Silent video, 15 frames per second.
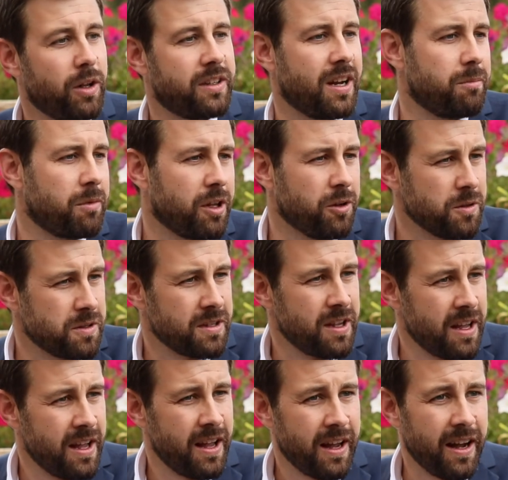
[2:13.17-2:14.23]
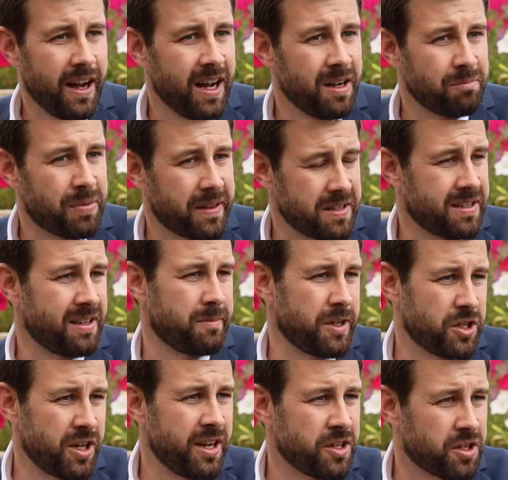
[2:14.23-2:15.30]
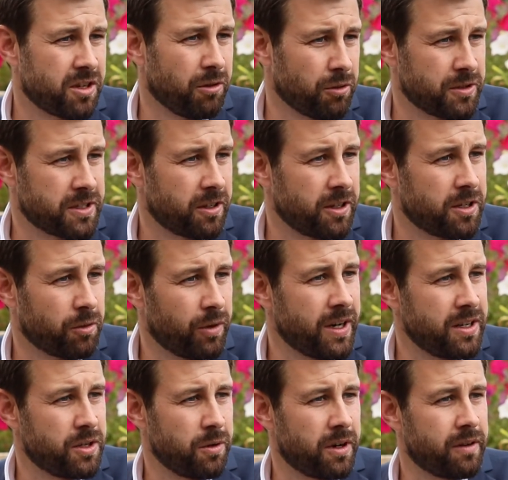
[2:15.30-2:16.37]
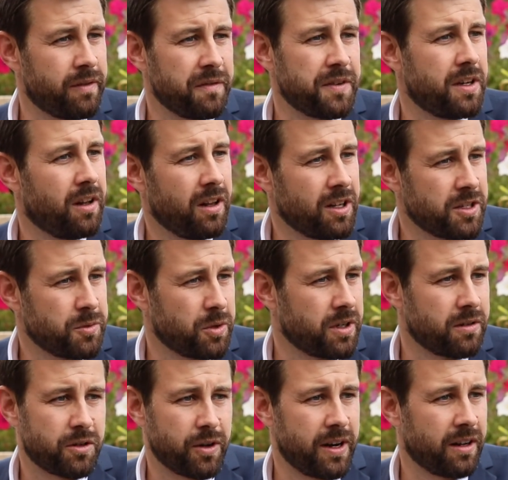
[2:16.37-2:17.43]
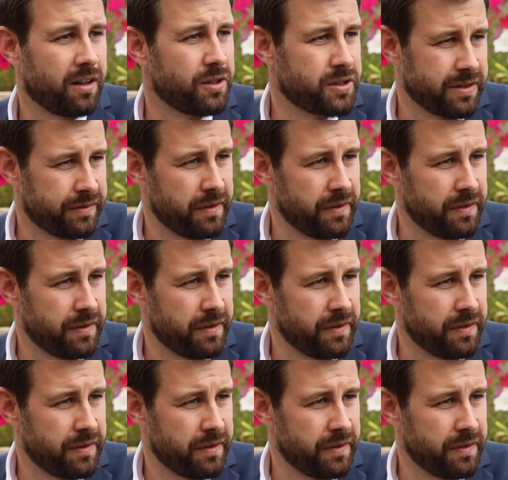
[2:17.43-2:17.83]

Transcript: all-time lows. But the sentiment changed. Gold started to run $250. We're trading close to